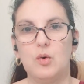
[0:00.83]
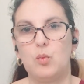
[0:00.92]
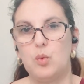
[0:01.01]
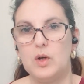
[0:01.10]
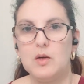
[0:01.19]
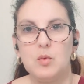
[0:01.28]

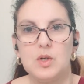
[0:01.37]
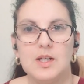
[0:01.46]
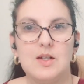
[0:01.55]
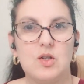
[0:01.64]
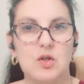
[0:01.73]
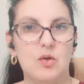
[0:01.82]
What I wanted
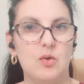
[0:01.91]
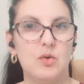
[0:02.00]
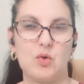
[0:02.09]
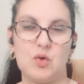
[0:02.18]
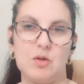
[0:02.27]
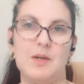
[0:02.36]
to
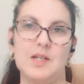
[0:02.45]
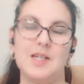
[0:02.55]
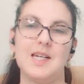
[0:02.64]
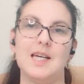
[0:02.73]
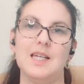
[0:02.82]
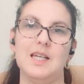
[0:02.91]
talk about
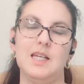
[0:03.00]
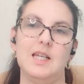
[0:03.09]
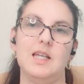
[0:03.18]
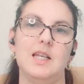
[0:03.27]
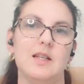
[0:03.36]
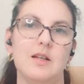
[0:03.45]
today
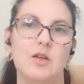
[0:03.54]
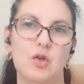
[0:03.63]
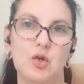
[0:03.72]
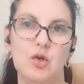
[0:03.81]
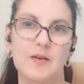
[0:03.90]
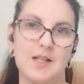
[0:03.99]
is
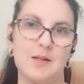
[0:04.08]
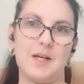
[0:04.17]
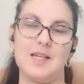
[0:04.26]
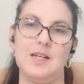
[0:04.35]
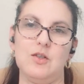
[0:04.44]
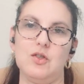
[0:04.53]
your
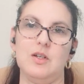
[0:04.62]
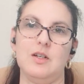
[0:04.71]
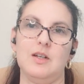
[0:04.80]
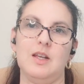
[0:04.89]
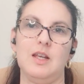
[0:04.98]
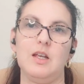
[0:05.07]
expectation
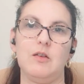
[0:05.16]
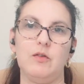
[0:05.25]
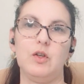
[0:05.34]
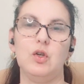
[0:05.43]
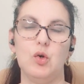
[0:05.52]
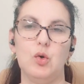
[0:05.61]
if
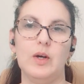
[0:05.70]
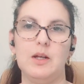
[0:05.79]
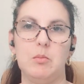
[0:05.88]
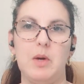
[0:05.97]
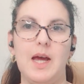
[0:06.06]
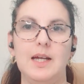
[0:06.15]
you're in
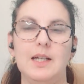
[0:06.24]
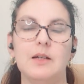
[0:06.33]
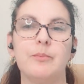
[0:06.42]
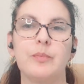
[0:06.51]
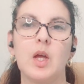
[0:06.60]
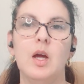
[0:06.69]

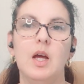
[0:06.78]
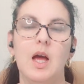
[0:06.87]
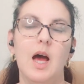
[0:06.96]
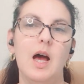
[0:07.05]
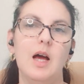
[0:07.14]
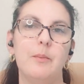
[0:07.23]

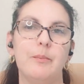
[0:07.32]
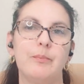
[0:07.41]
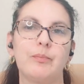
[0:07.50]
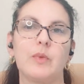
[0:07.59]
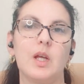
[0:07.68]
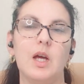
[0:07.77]
pain.
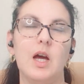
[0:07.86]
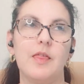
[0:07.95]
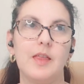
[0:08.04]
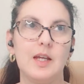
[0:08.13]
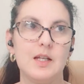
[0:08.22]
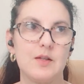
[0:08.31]
I
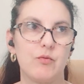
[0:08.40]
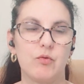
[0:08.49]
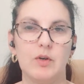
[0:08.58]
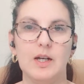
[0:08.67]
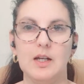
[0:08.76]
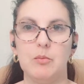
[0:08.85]
think it's
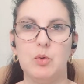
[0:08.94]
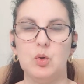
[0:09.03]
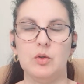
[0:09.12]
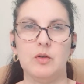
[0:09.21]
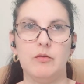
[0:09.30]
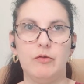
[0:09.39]
really
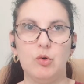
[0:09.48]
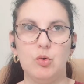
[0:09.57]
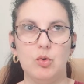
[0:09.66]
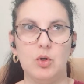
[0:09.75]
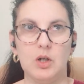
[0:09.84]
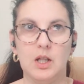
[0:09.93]
important
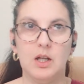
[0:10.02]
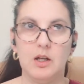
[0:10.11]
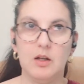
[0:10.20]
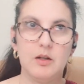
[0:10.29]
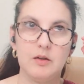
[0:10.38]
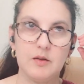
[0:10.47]
for
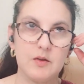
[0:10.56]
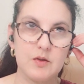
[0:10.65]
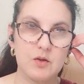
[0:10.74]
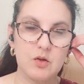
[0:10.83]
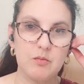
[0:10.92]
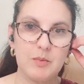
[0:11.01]

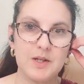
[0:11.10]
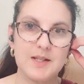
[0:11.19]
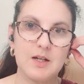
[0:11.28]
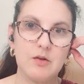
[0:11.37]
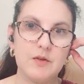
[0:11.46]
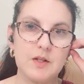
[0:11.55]
sort of
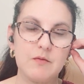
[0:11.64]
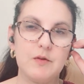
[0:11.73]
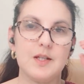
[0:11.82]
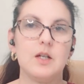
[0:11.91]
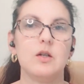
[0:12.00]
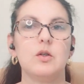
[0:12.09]
myself as a
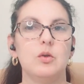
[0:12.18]
physio,